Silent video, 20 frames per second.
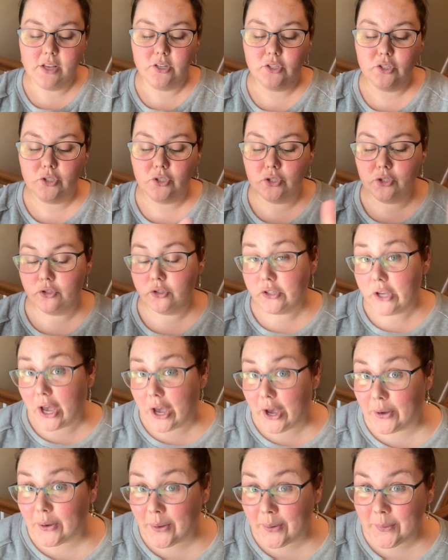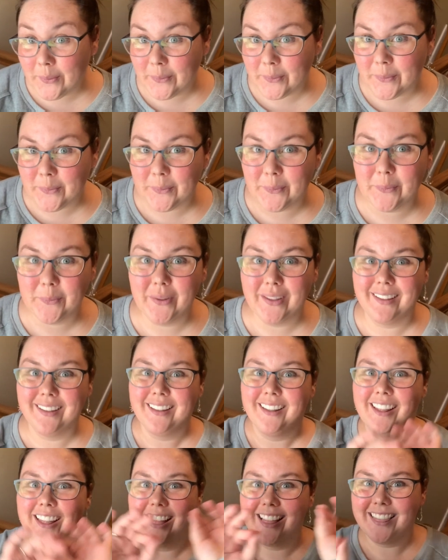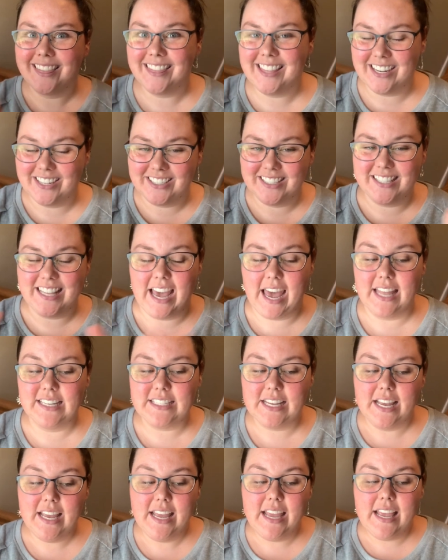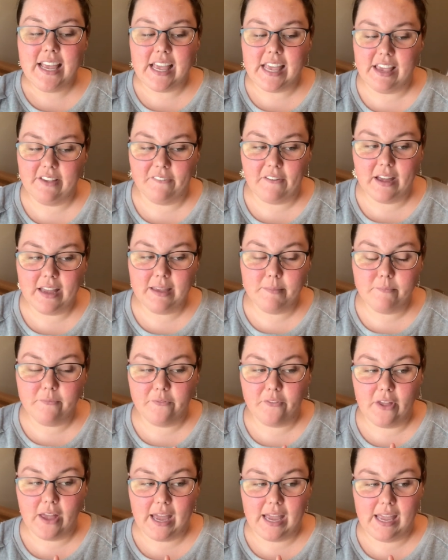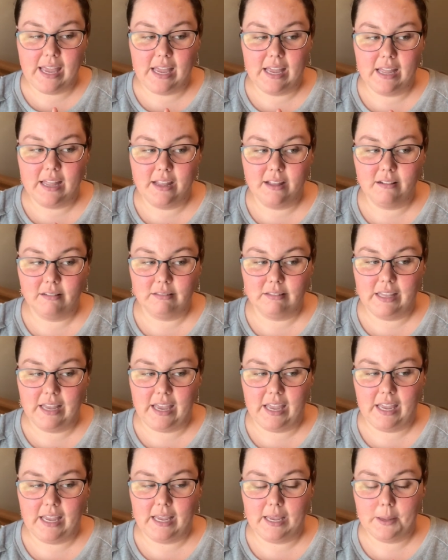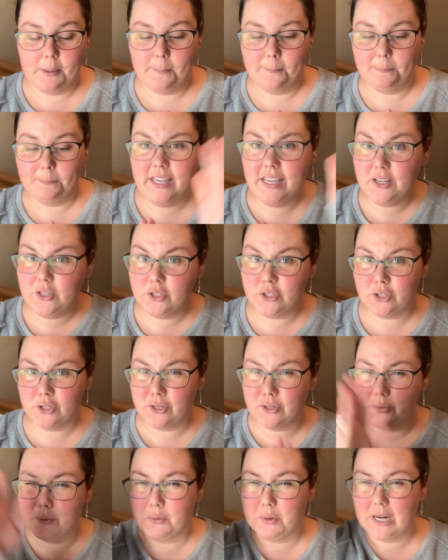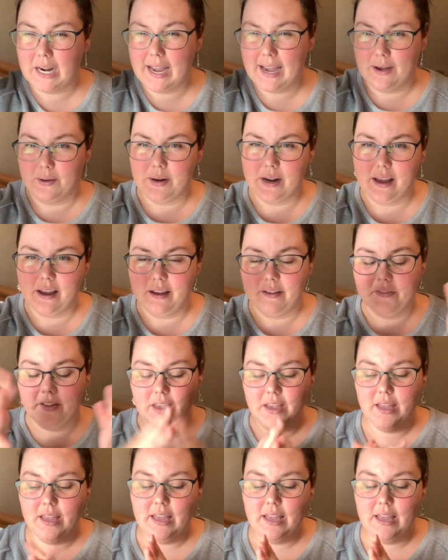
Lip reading: So there's that. If I am flying like into or out of